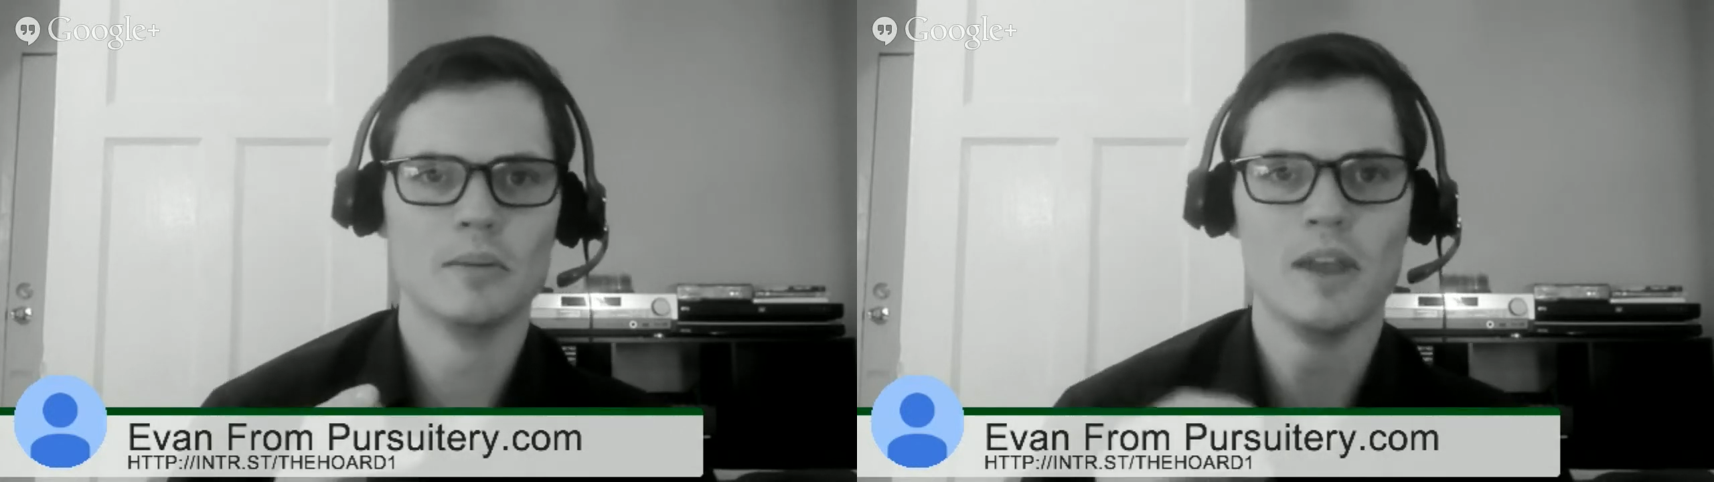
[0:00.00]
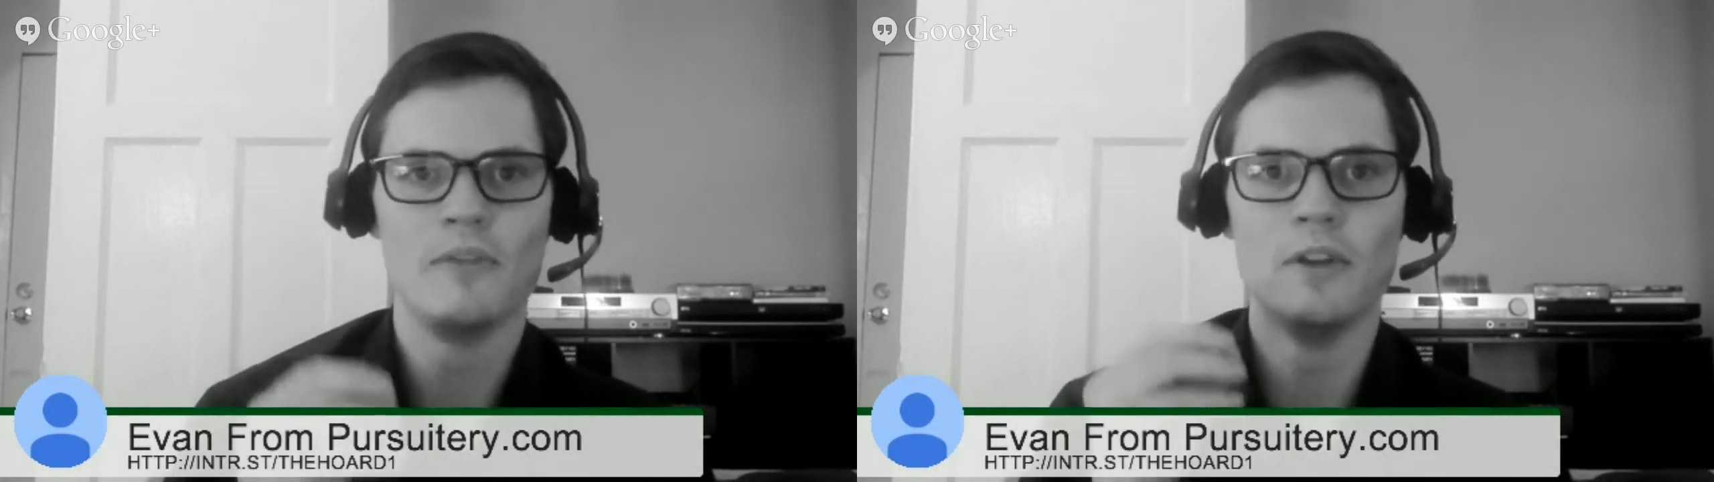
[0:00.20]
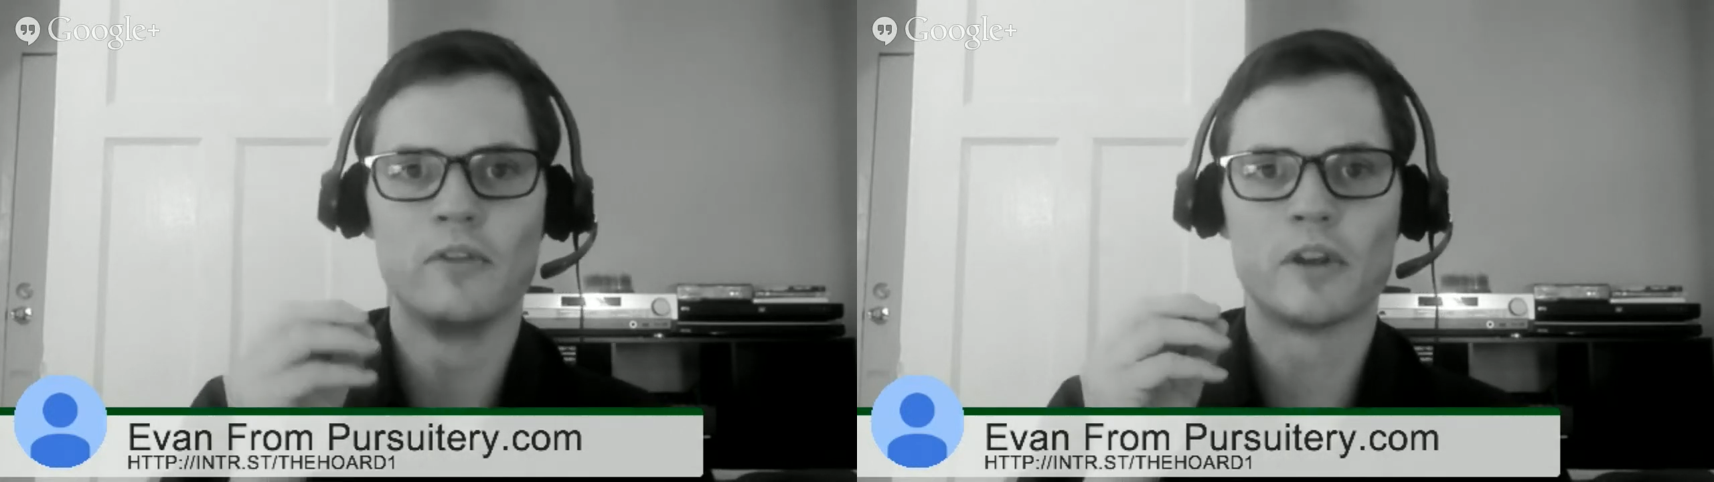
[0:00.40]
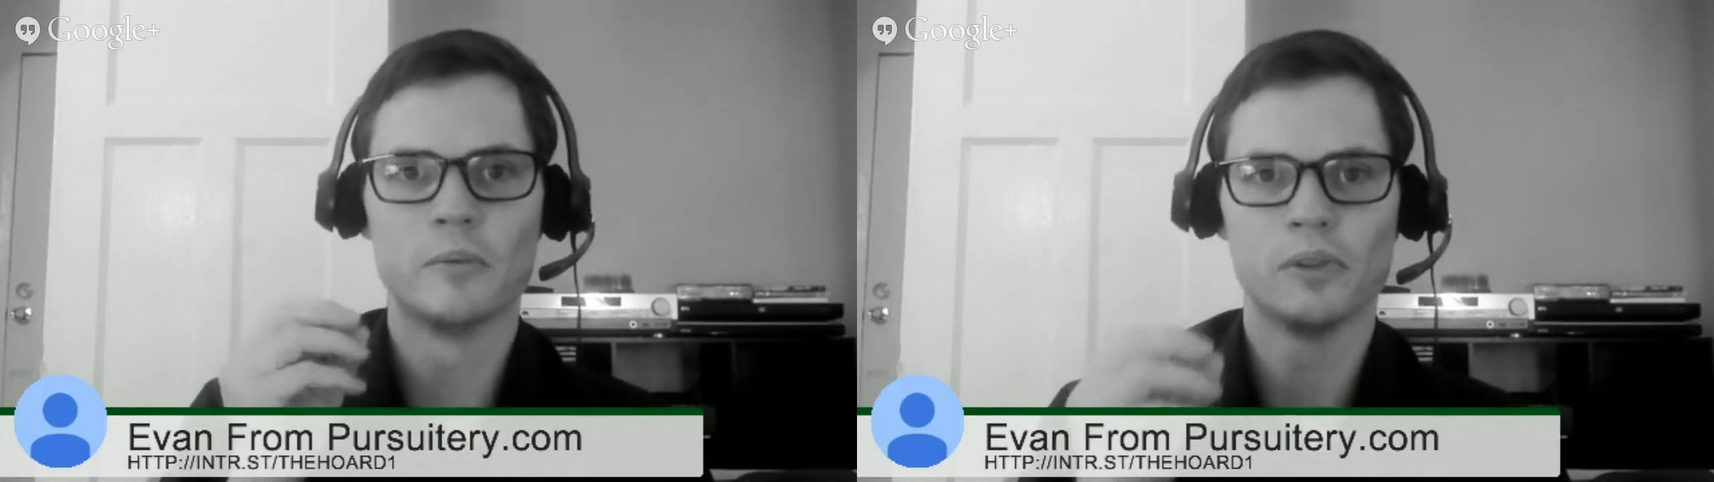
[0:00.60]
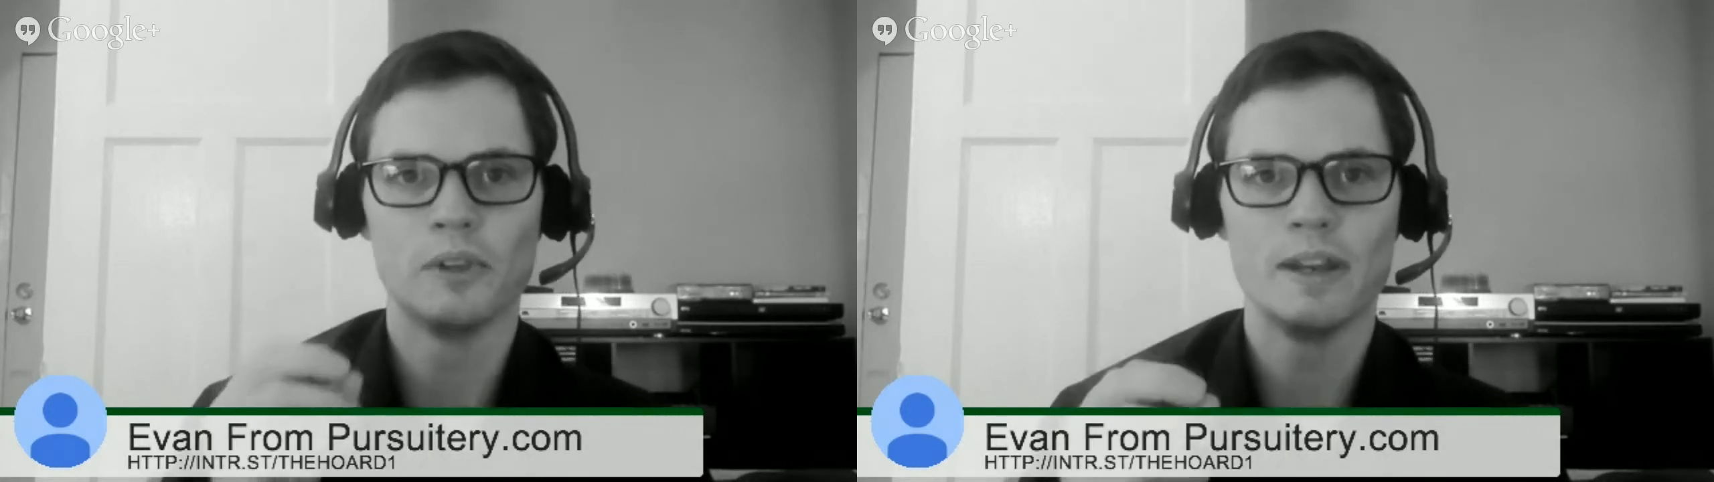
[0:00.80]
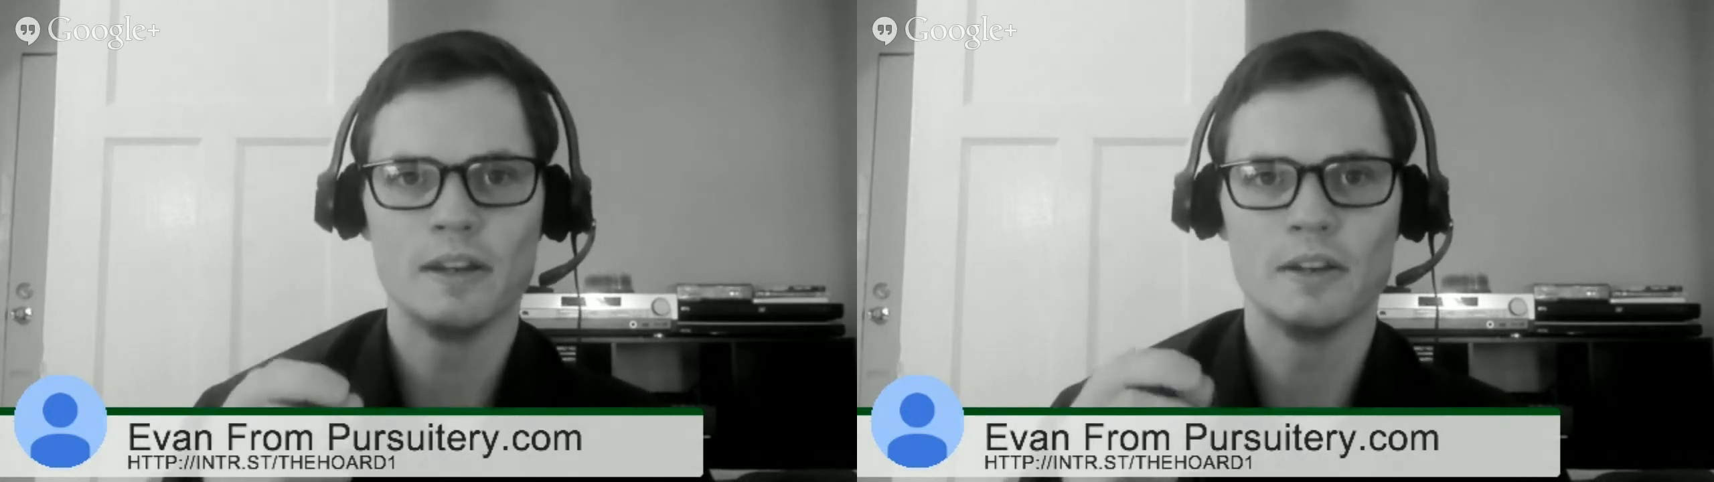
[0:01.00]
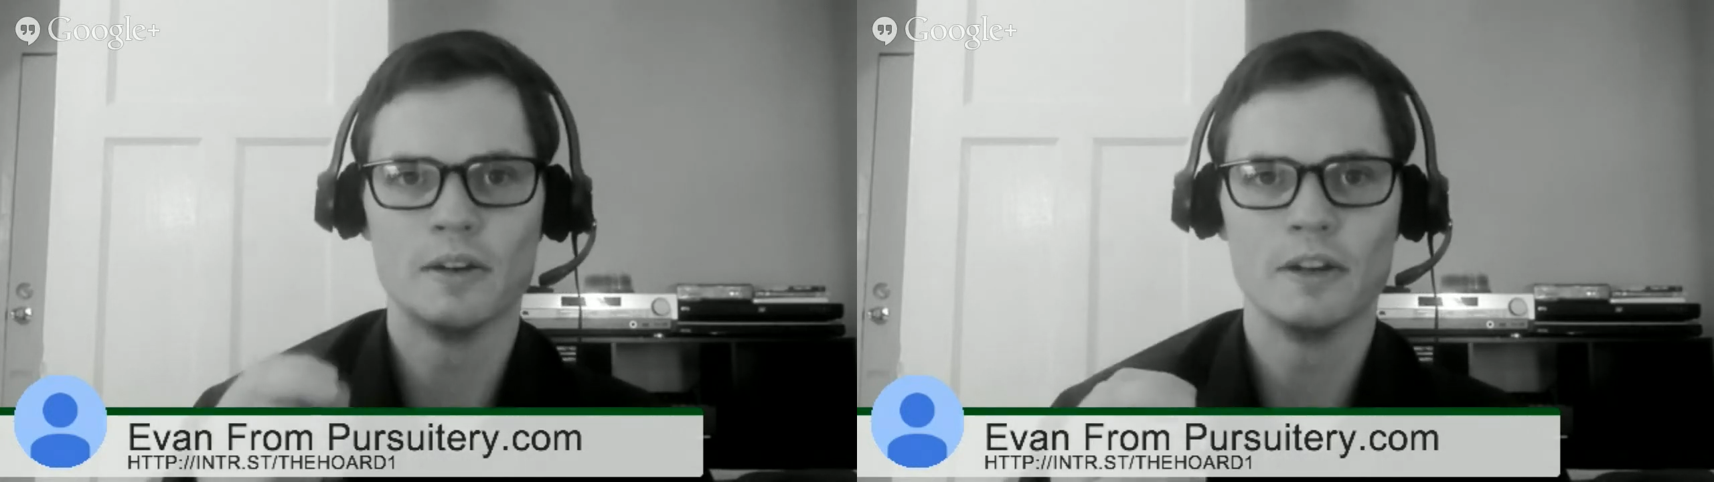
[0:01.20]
if you've completed your